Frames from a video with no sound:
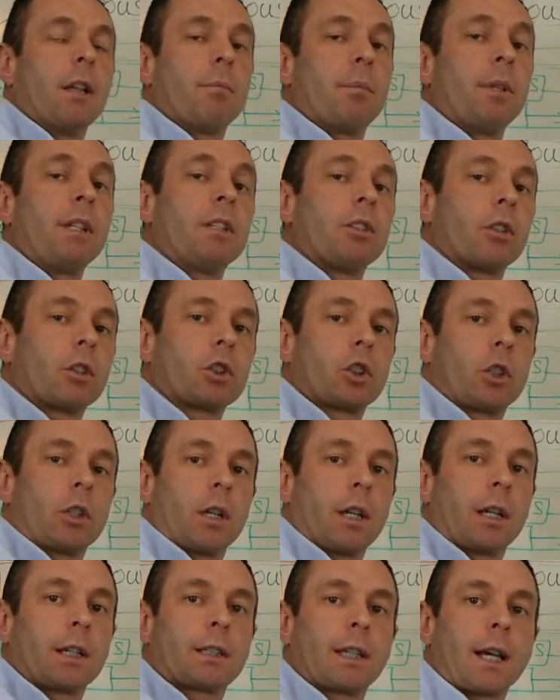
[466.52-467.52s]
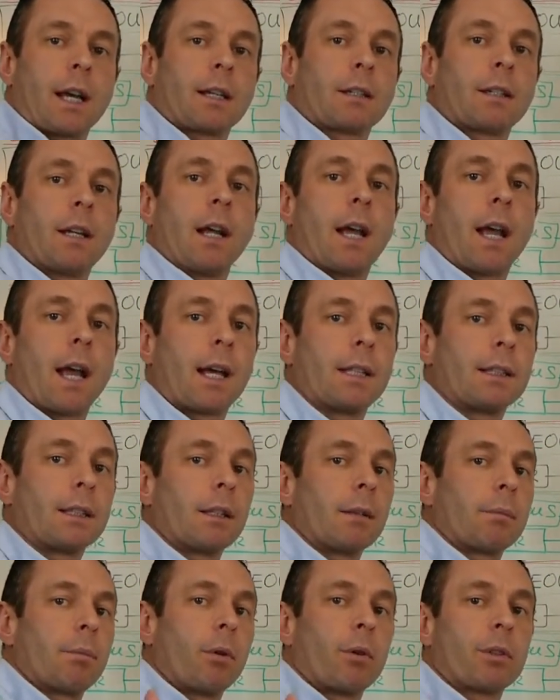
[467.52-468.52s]
abduction, like that, and
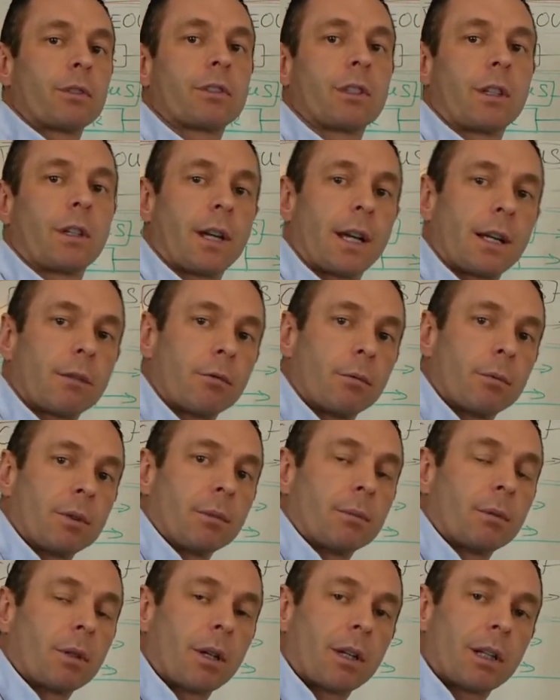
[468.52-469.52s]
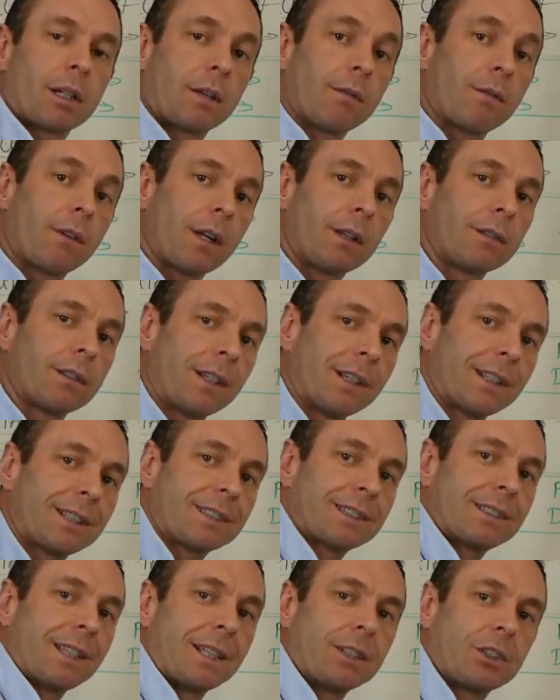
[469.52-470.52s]
the posterior head will be broadly involved in
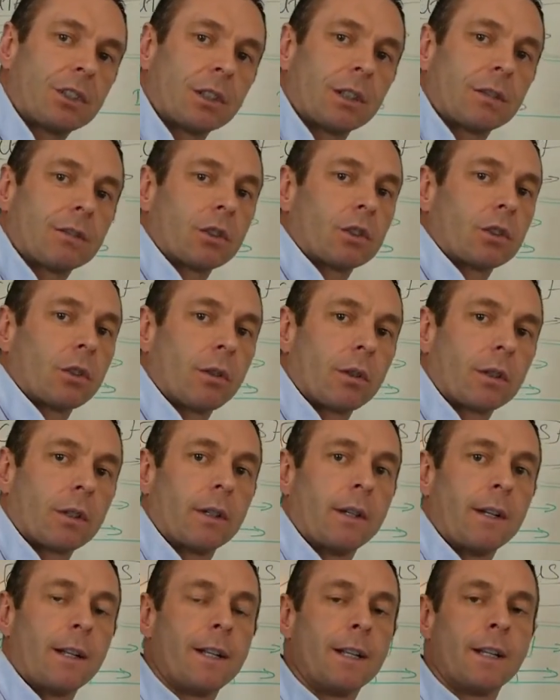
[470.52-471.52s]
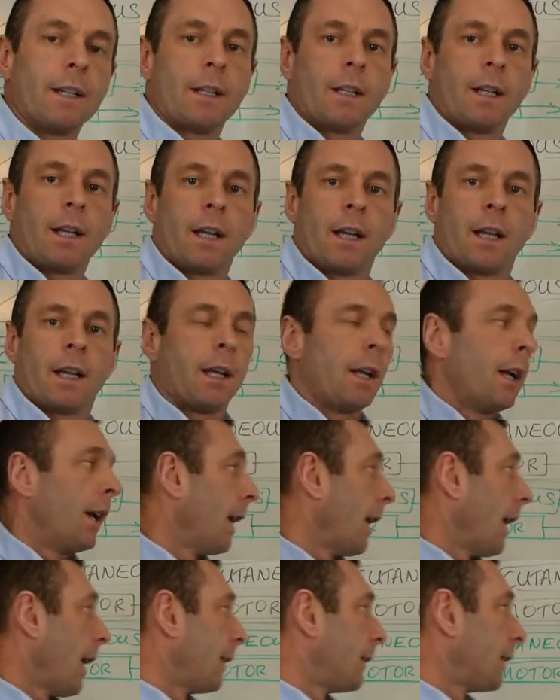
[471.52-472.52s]
extension of the shoulder.
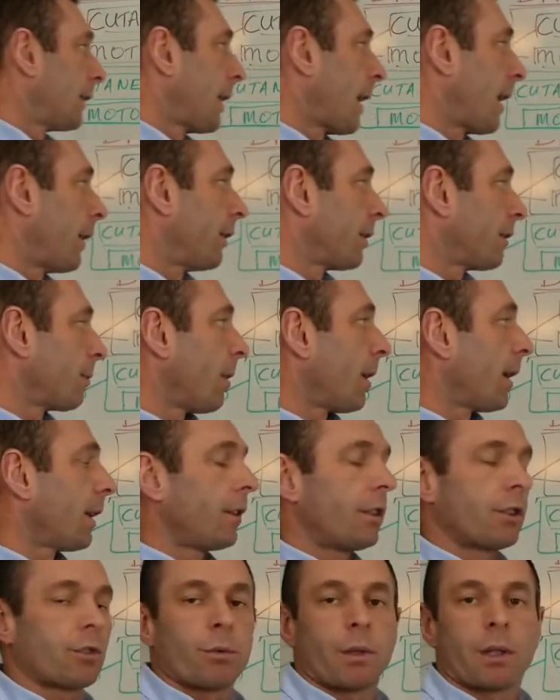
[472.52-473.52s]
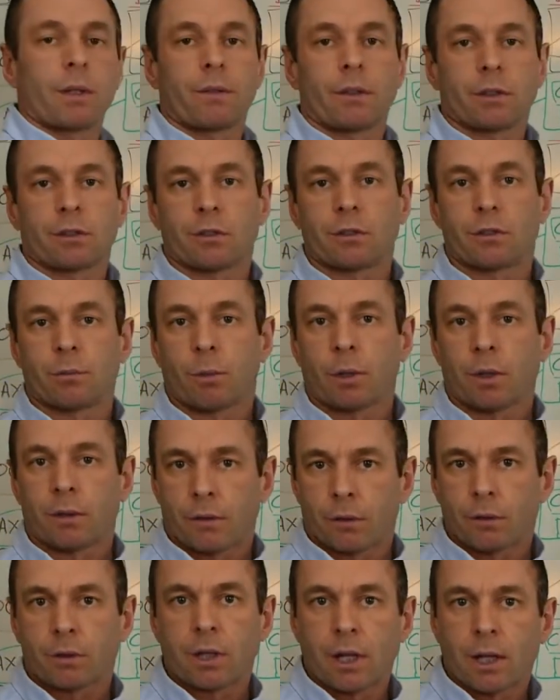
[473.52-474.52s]
And the teres minor is one of your
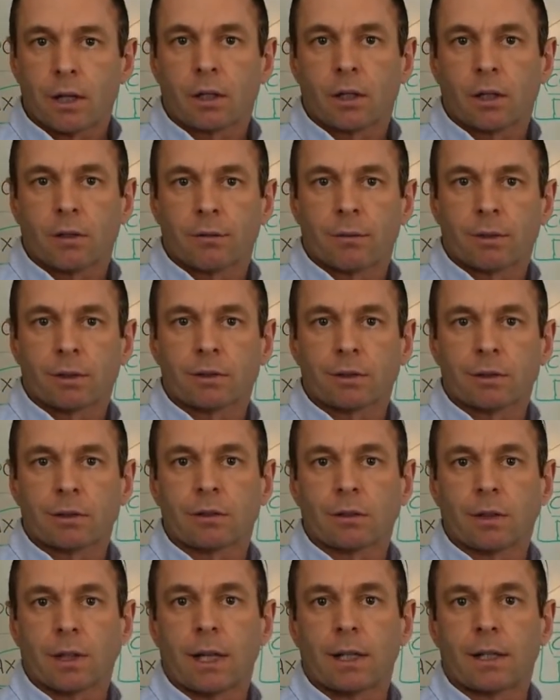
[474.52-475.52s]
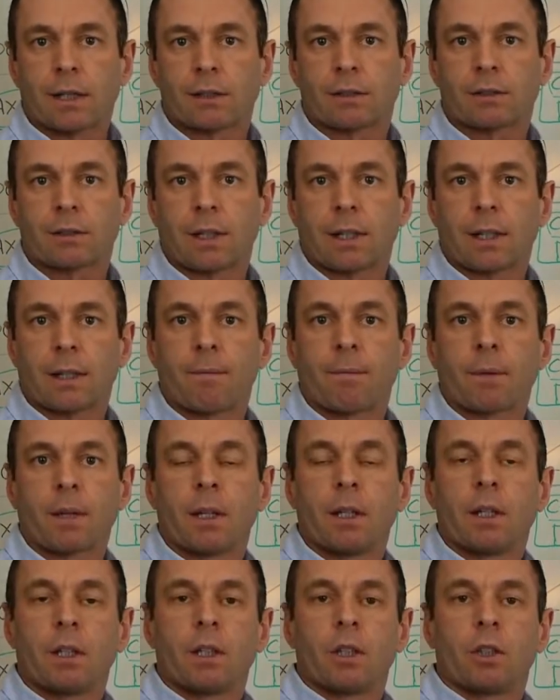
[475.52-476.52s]
rotator cuff muscles, and it's
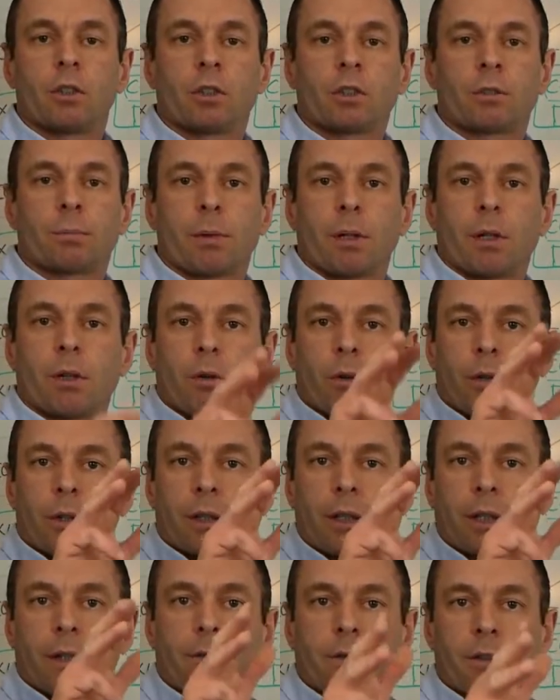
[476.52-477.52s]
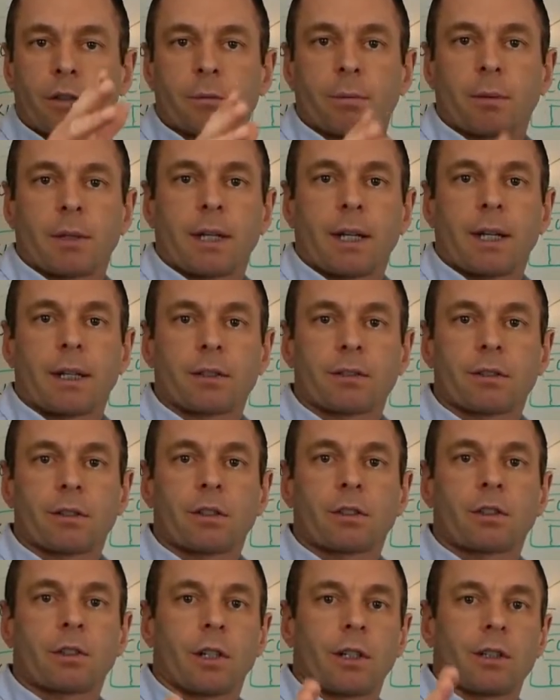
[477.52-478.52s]
just below the infraspinatus,
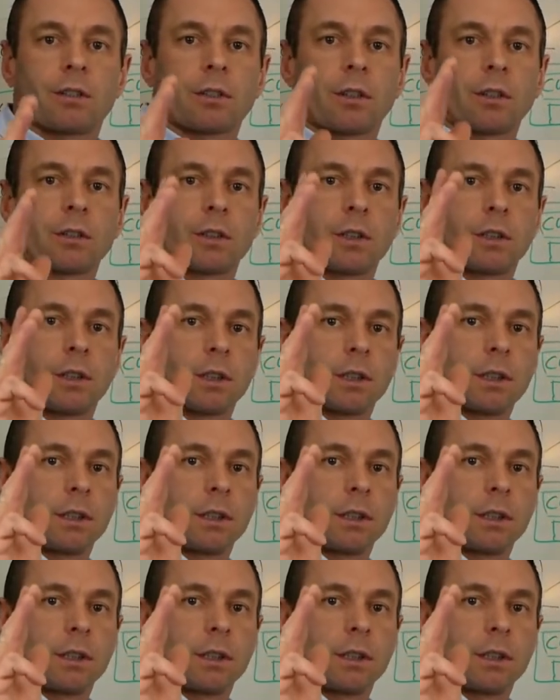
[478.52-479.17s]
and it joins onto